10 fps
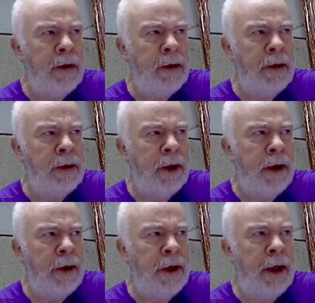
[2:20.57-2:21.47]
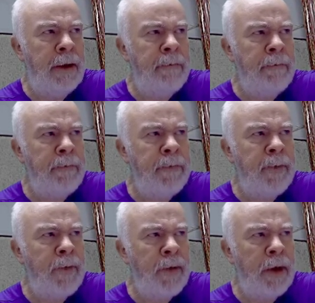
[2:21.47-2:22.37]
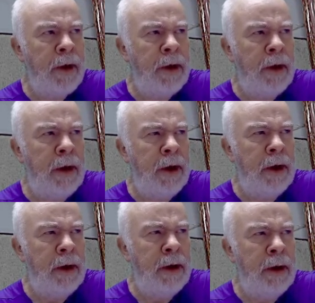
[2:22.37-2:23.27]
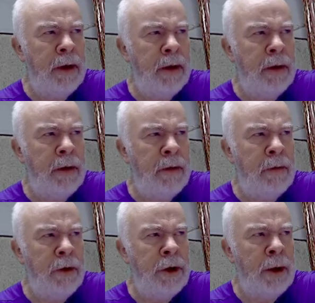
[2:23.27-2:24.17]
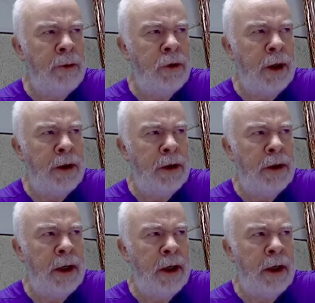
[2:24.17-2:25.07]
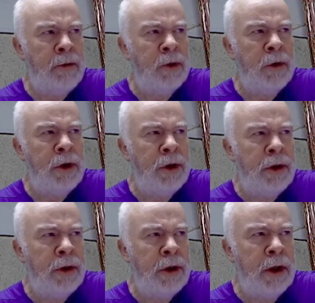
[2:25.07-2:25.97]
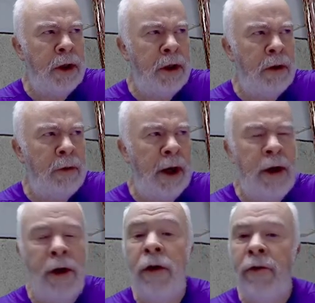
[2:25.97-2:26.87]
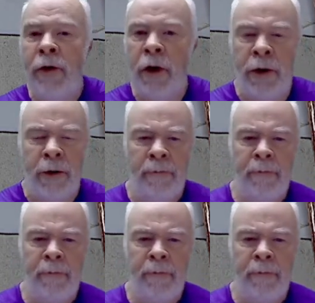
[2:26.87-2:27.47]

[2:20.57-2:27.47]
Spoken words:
Let's go to there, and we'll jump straight to 10 amps, which is the rating of the fuse.